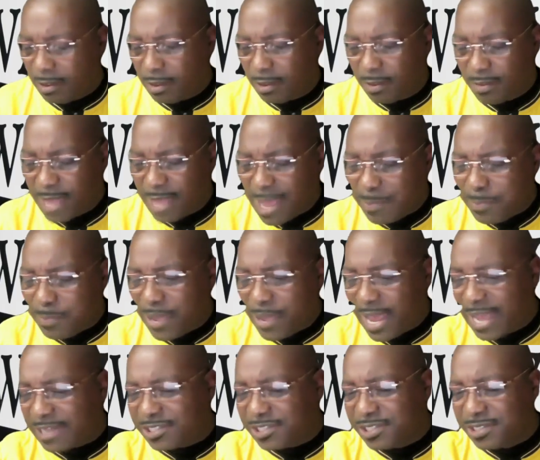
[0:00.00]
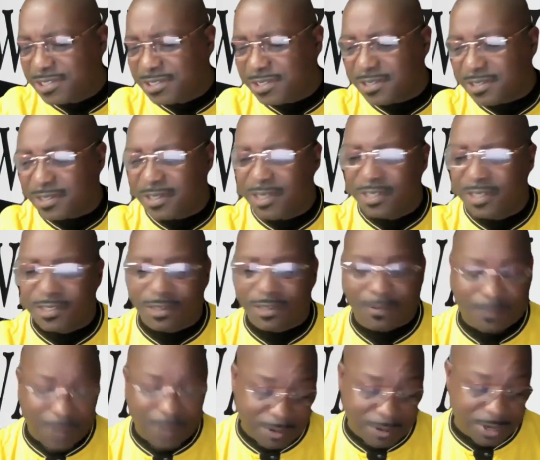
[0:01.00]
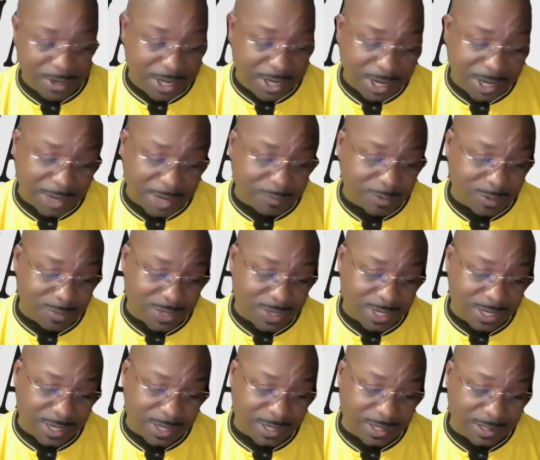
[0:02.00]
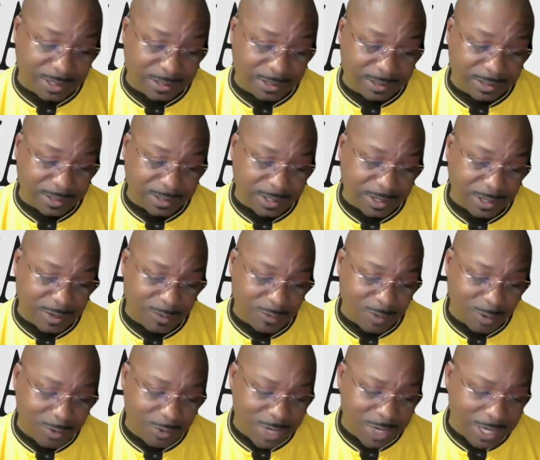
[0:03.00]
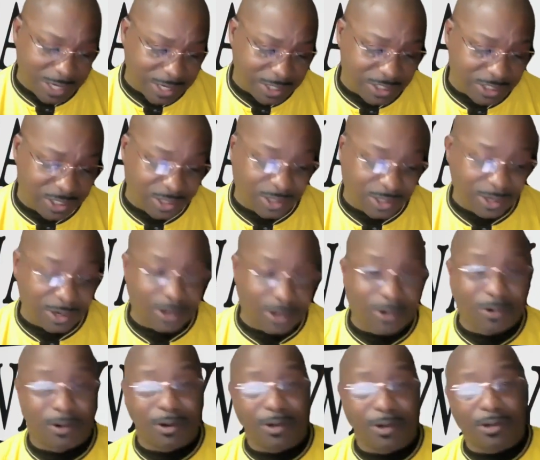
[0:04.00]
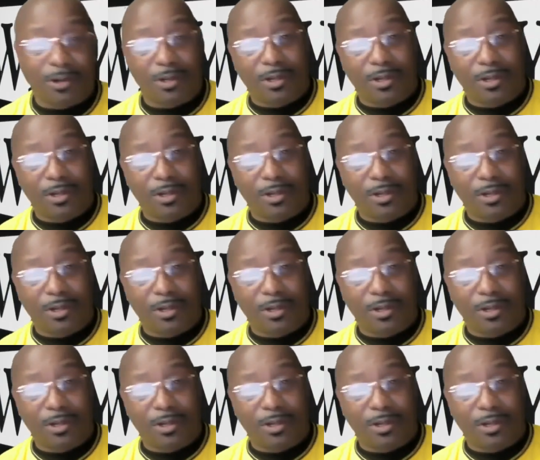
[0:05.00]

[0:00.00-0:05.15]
That passage is a very good one because when we look to the Lord,